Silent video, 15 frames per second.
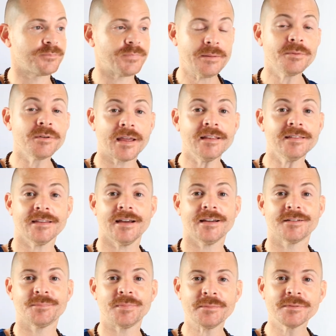People get
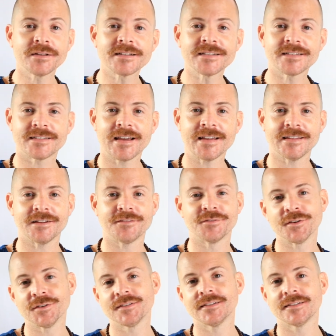that, people understand that,
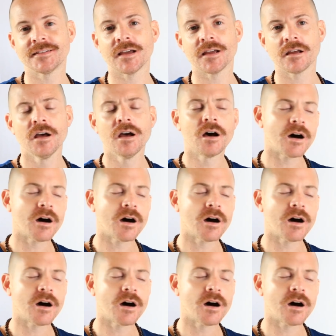versus saying,